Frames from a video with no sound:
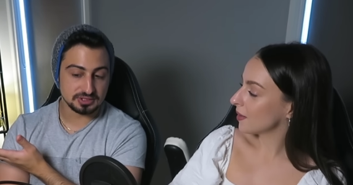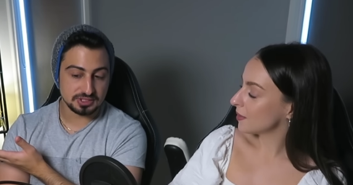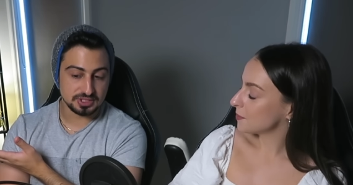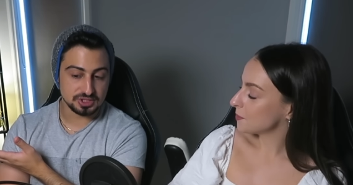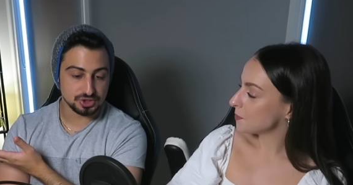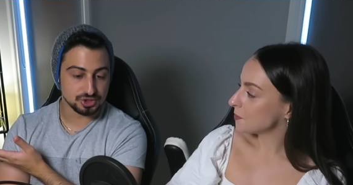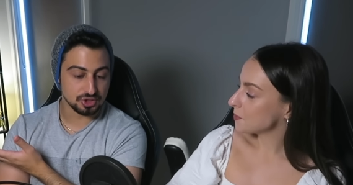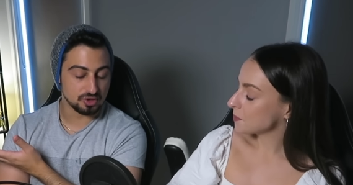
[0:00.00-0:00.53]
Speaker 1: to
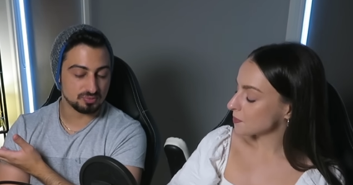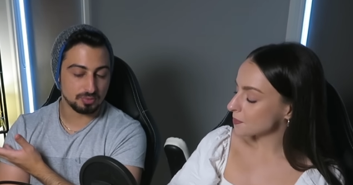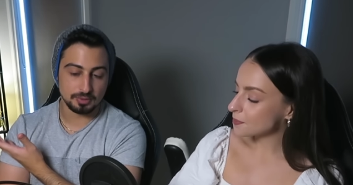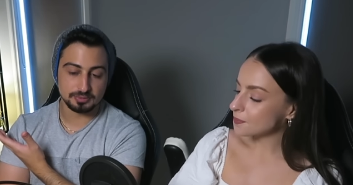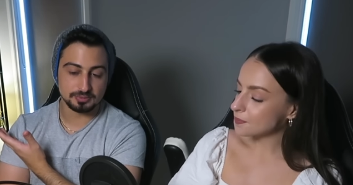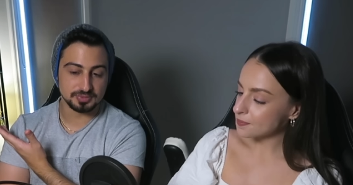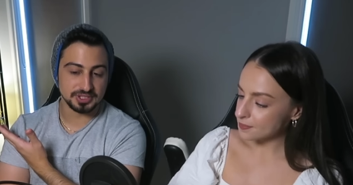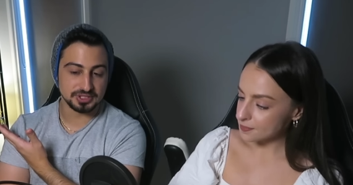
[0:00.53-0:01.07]
this show
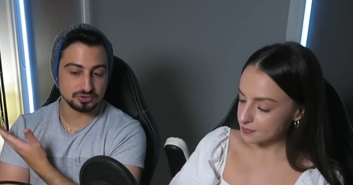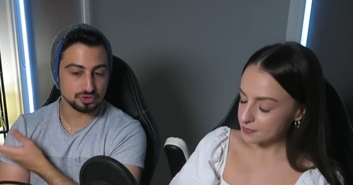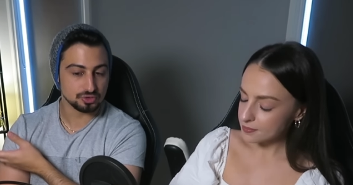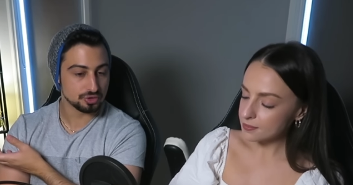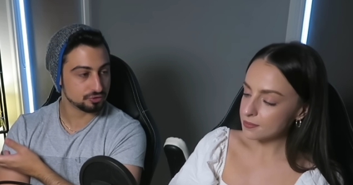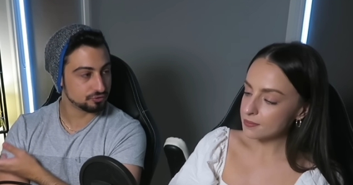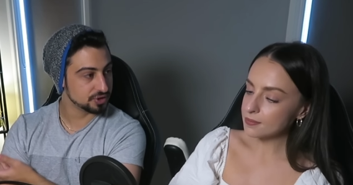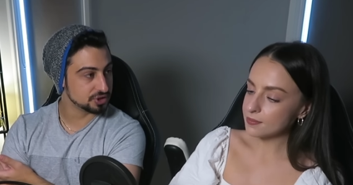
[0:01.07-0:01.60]
probably two to
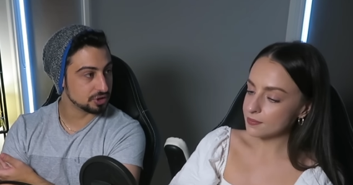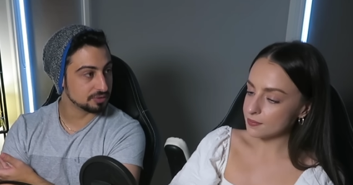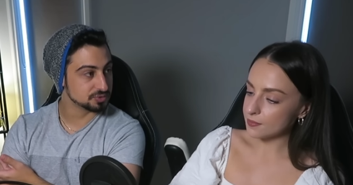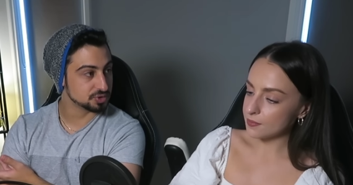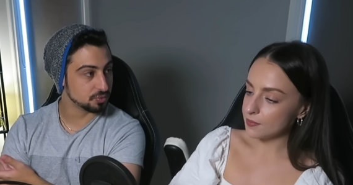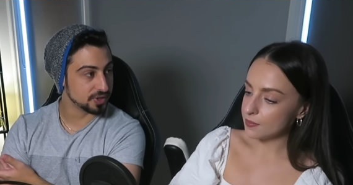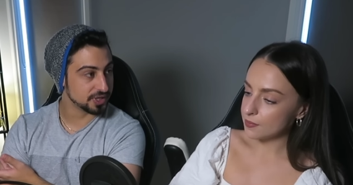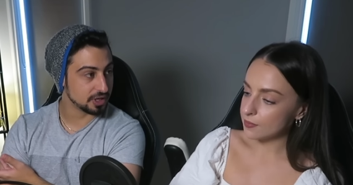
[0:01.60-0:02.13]
three times
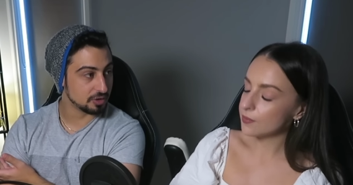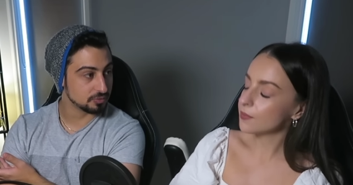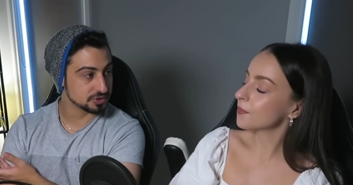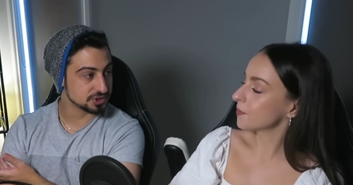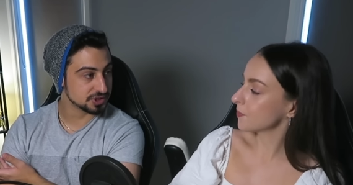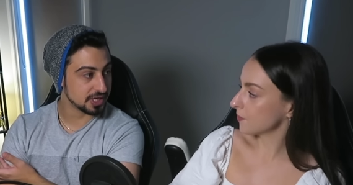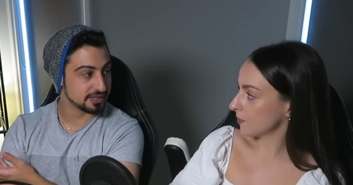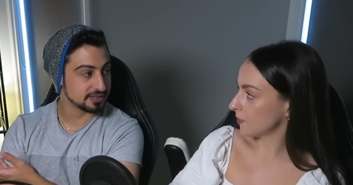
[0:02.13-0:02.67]
a week, I would
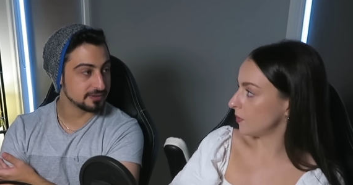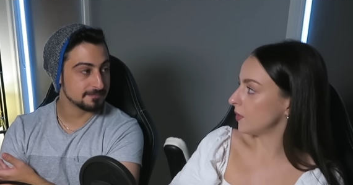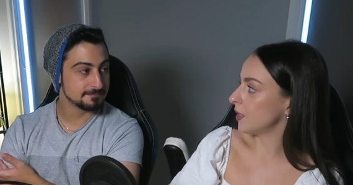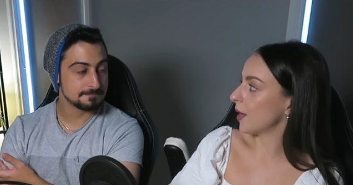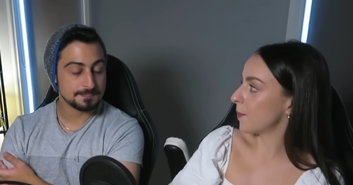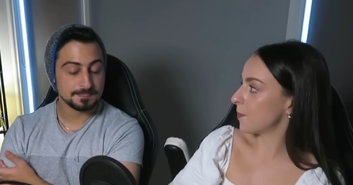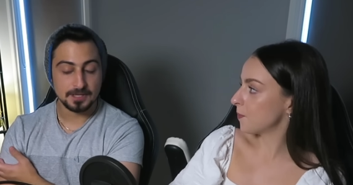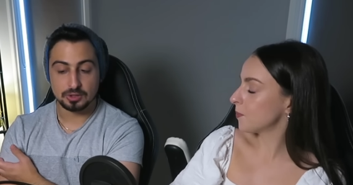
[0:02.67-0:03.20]
say.
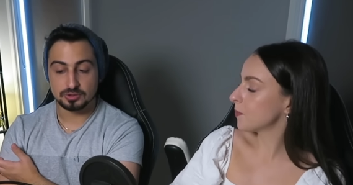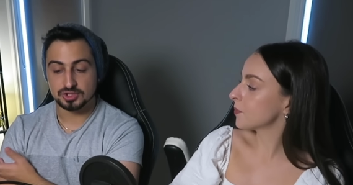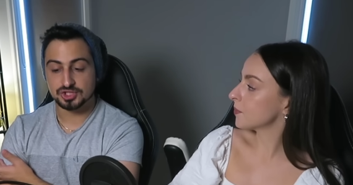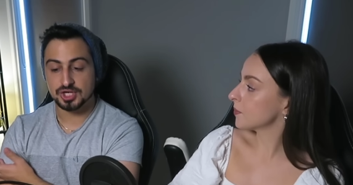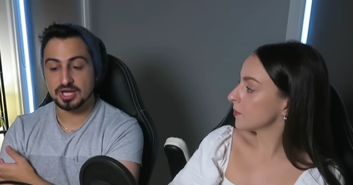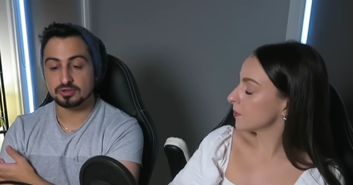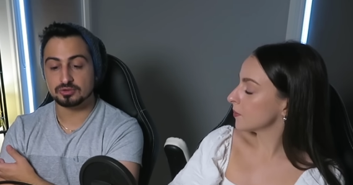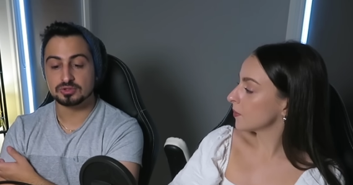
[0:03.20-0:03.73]
Yeah. On the
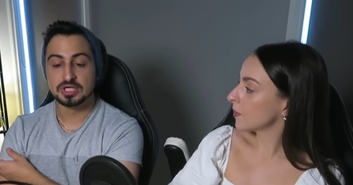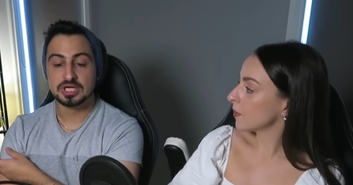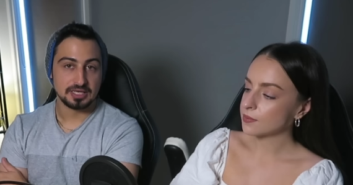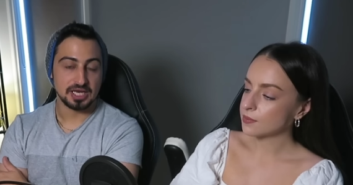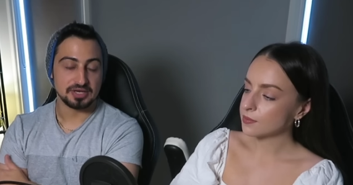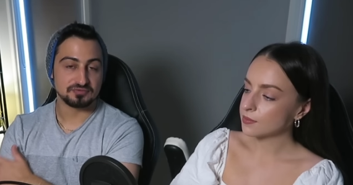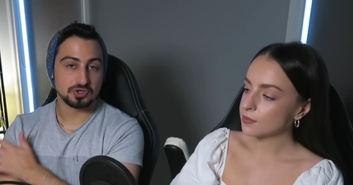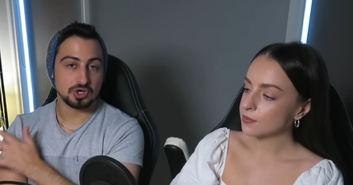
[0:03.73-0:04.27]
channel.
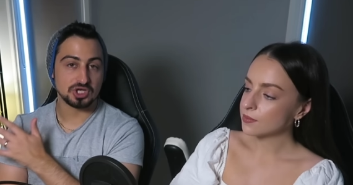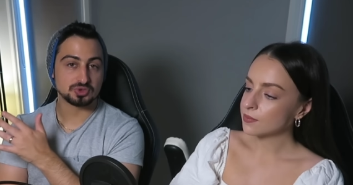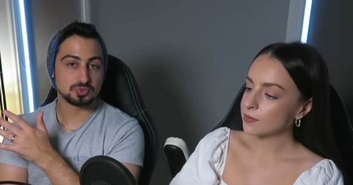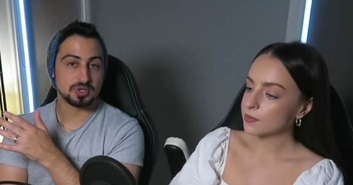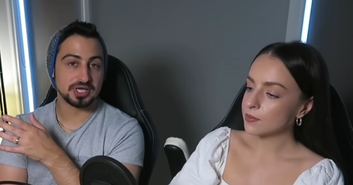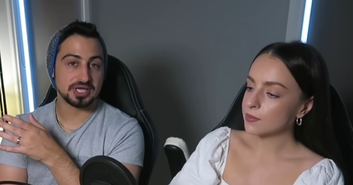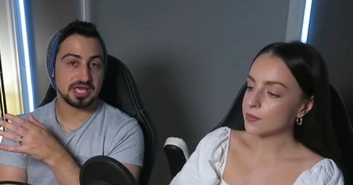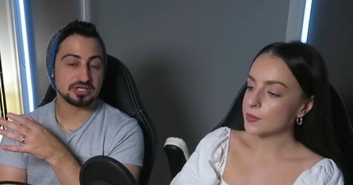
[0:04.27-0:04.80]
And if you guys
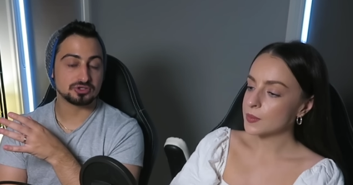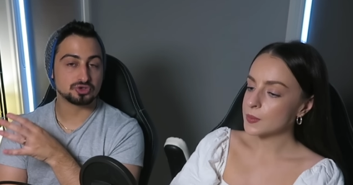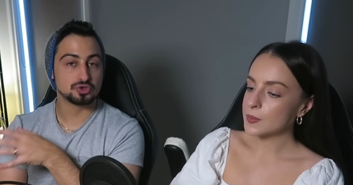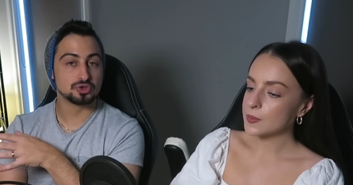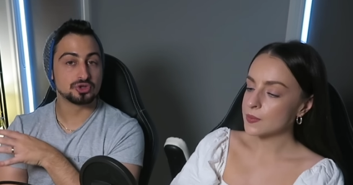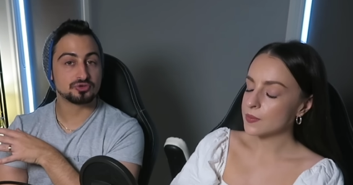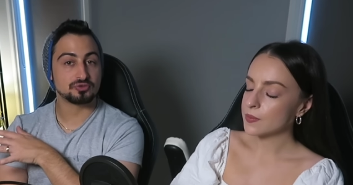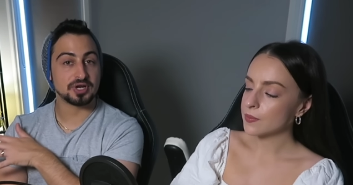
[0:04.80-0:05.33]
want to get two
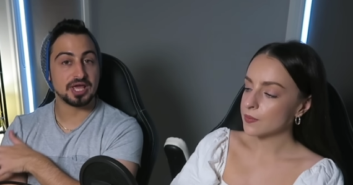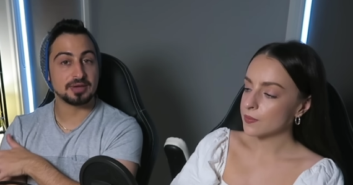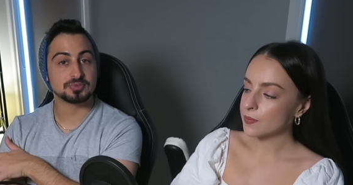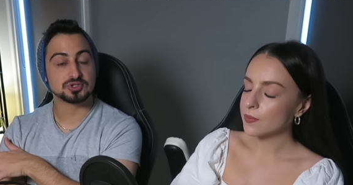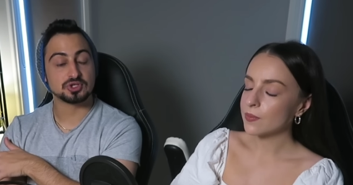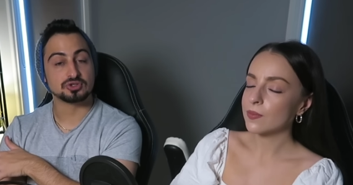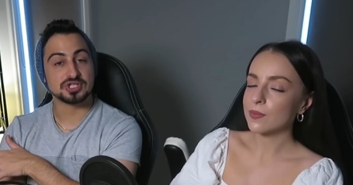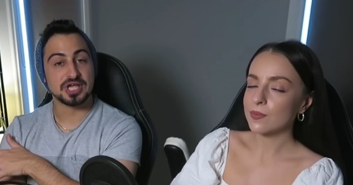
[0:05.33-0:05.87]
to three
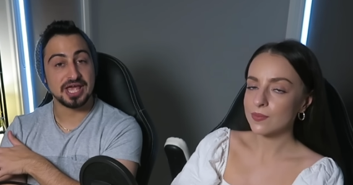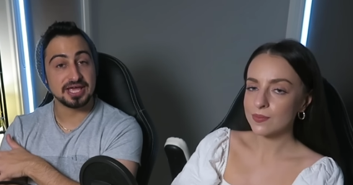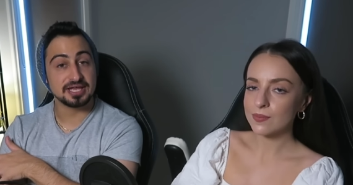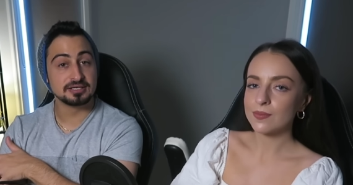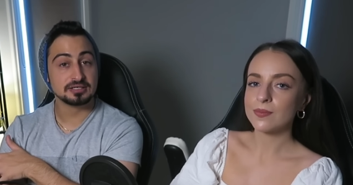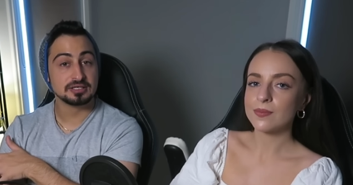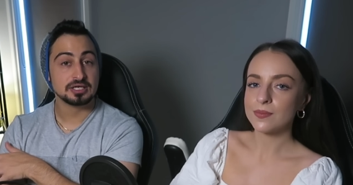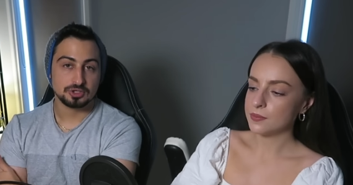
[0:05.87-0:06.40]
episodes
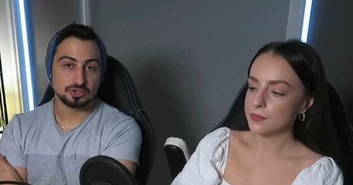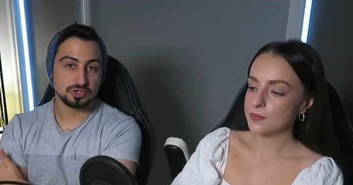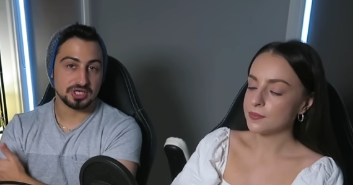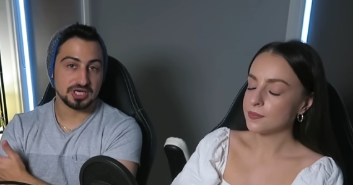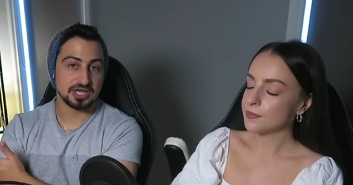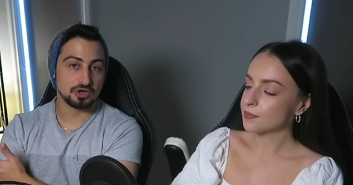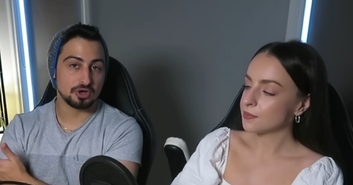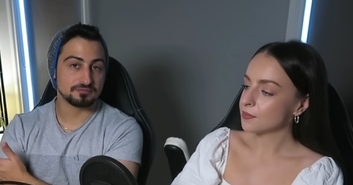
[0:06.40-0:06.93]
ahead, you can
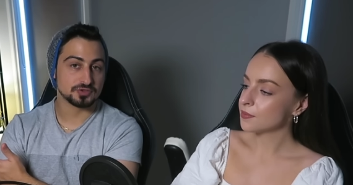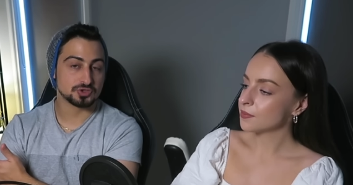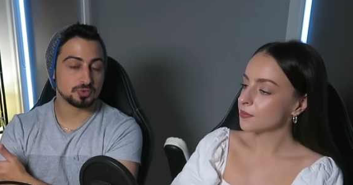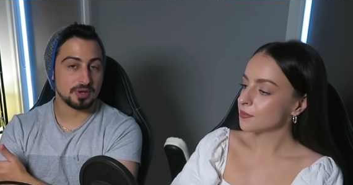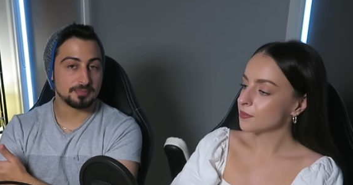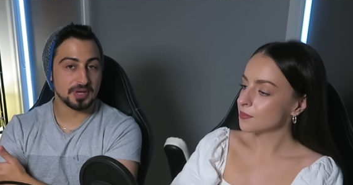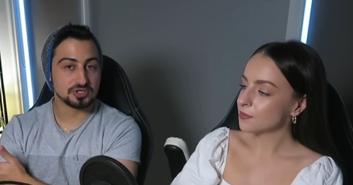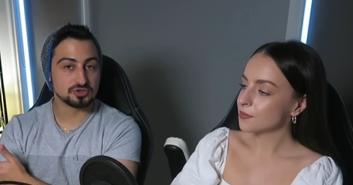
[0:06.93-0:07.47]
head over to
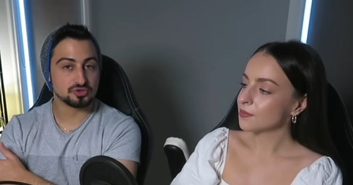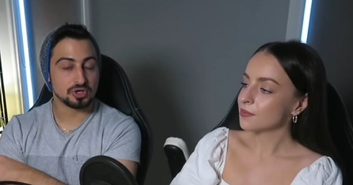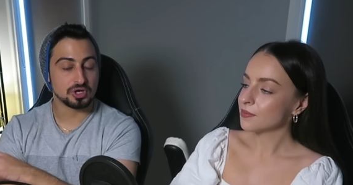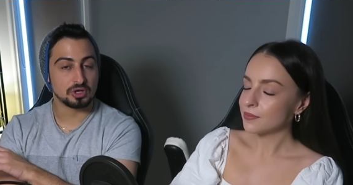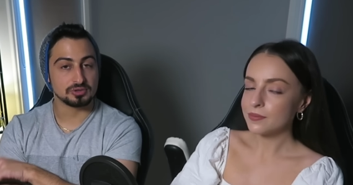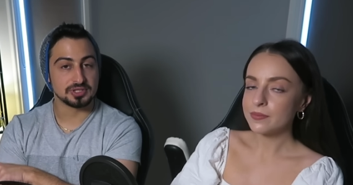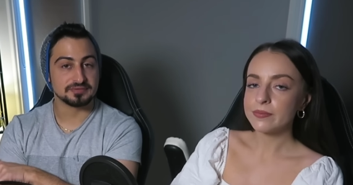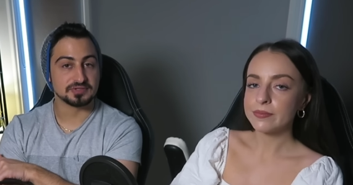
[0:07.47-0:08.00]
our Patreon.
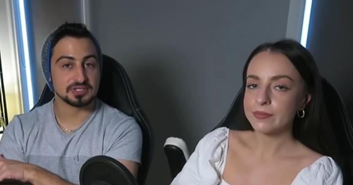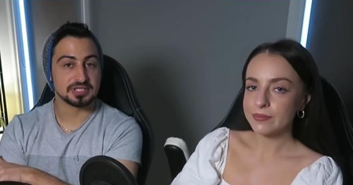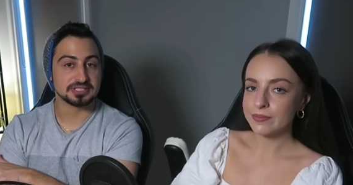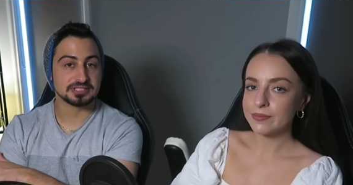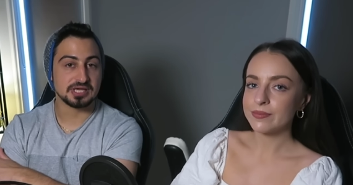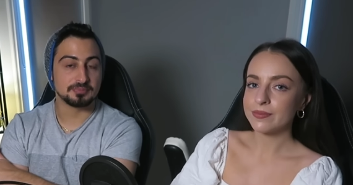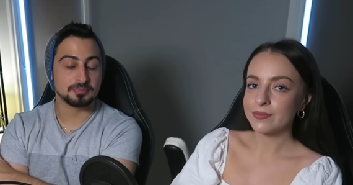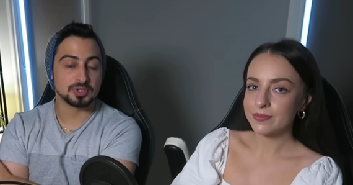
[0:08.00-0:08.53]
I'll leave the link
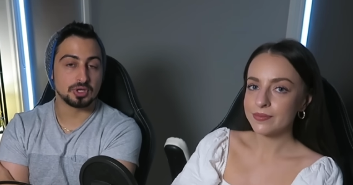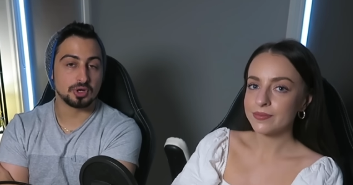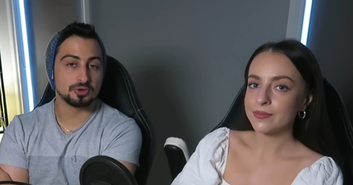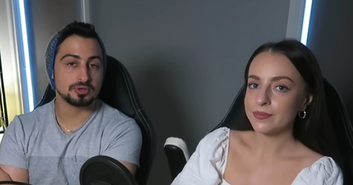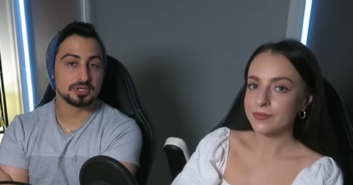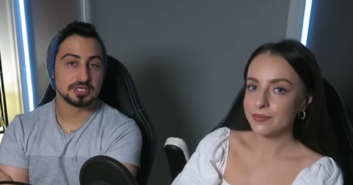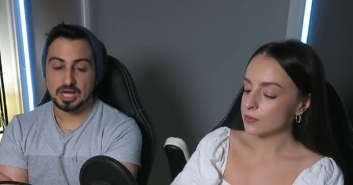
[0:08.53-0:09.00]
down below.